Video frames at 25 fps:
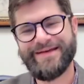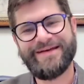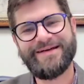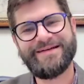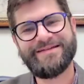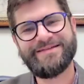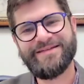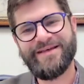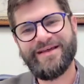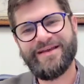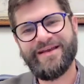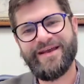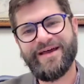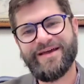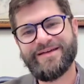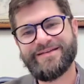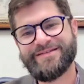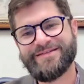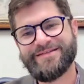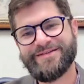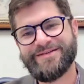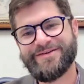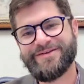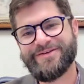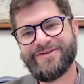It's a
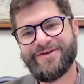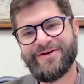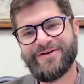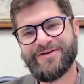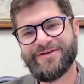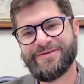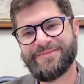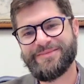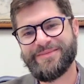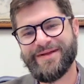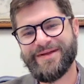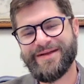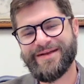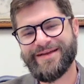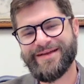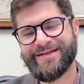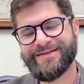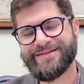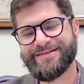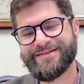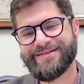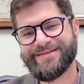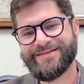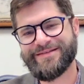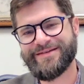nice little argument
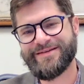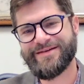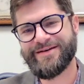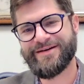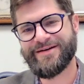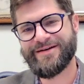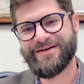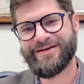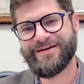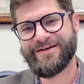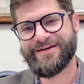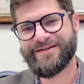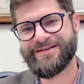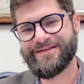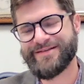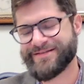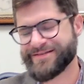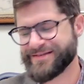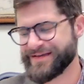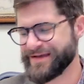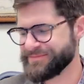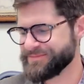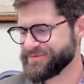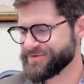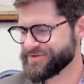against the
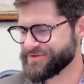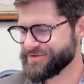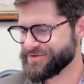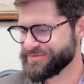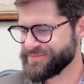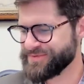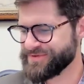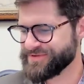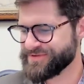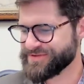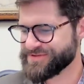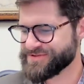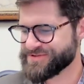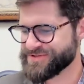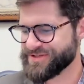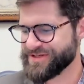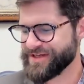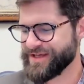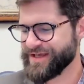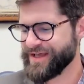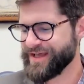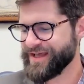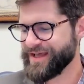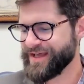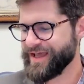skeptical position.
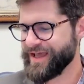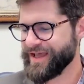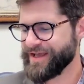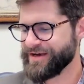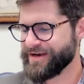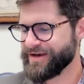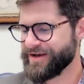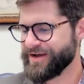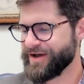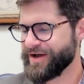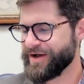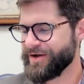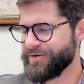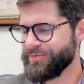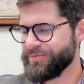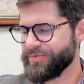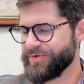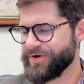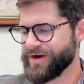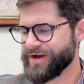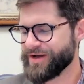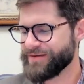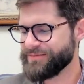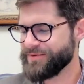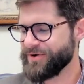And
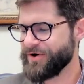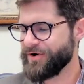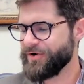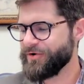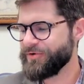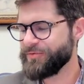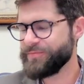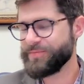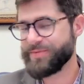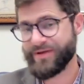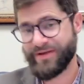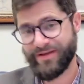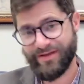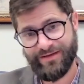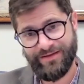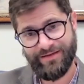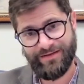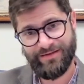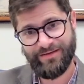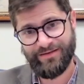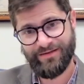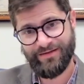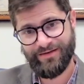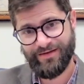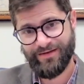what I'm hoping
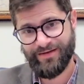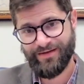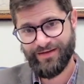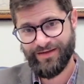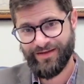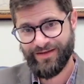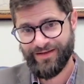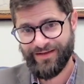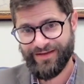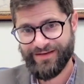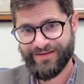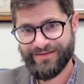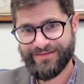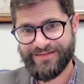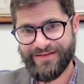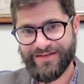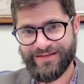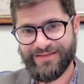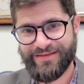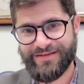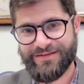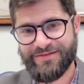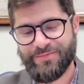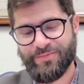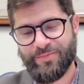is
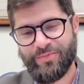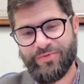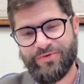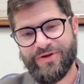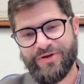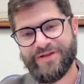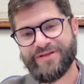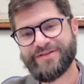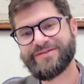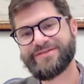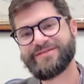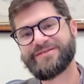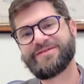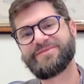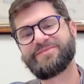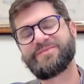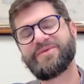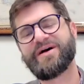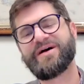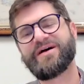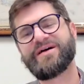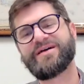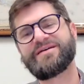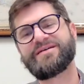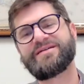that this brings to
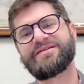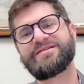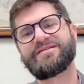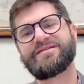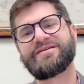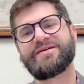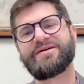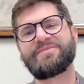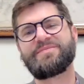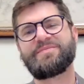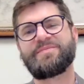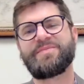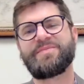mind a